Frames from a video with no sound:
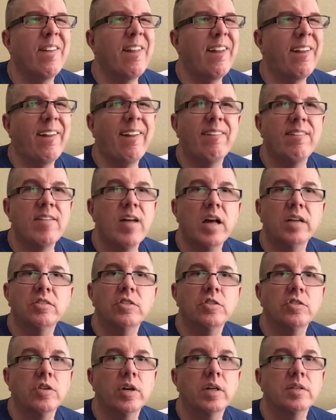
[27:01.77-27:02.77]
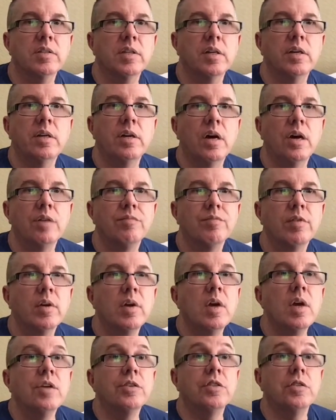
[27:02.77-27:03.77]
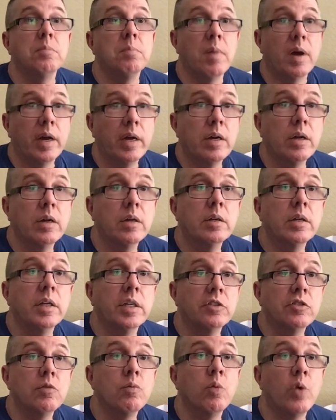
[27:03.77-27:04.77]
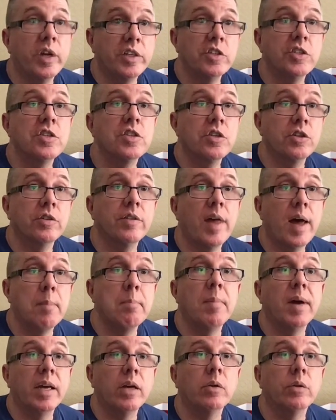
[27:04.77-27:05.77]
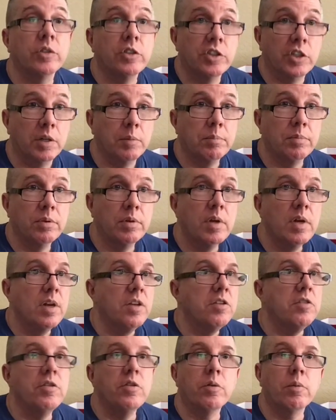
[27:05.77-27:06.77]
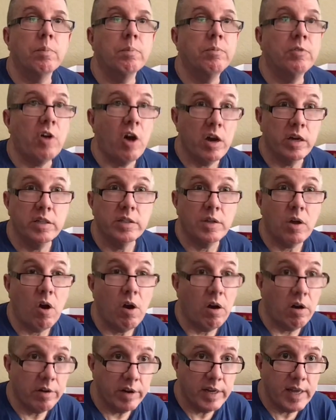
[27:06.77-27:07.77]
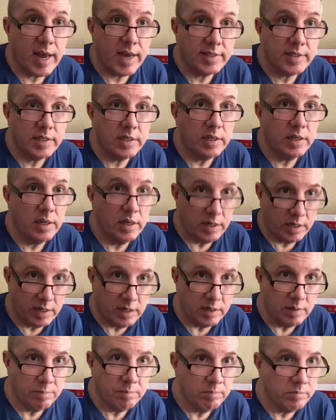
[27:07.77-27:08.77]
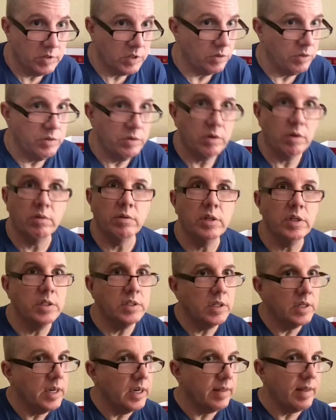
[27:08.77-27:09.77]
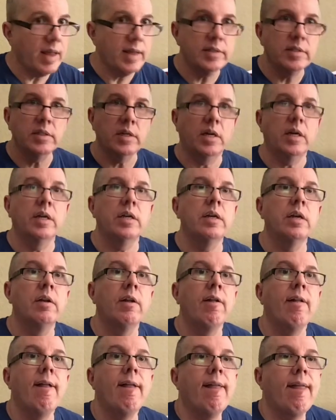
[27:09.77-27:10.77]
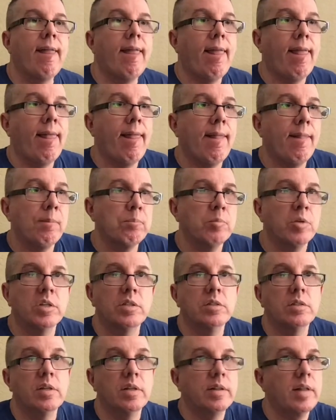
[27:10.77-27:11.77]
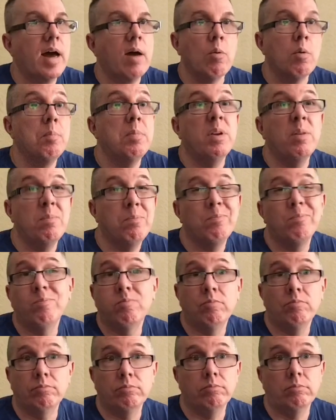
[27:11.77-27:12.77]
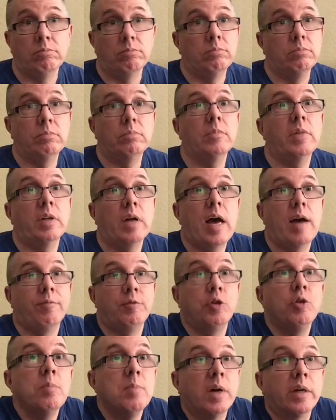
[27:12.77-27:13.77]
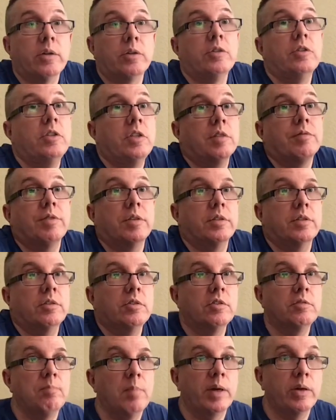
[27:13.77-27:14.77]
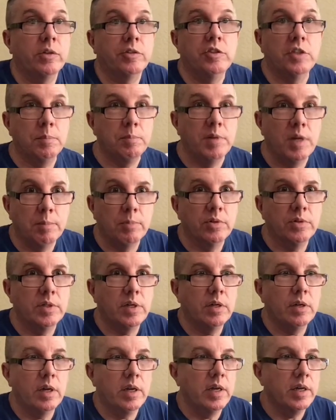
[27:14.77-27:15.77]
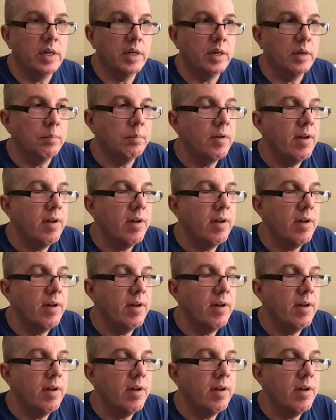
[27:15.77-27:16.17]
I cannot stress enough, to register that microchip. Your dog already has it in him, so you don't need to get that done, because then that will have two different microchip numbers in him.